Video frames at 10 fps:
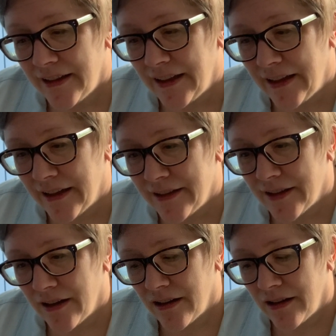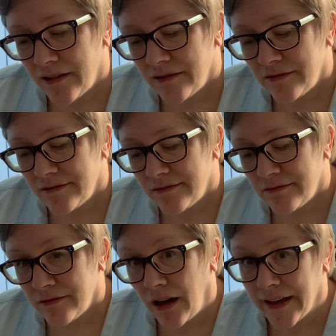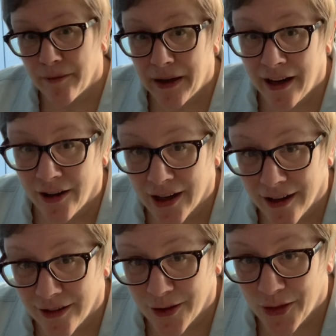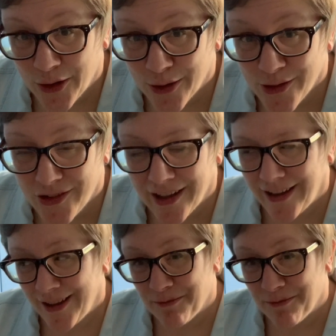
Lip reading: And I get my hair cut on Thursday.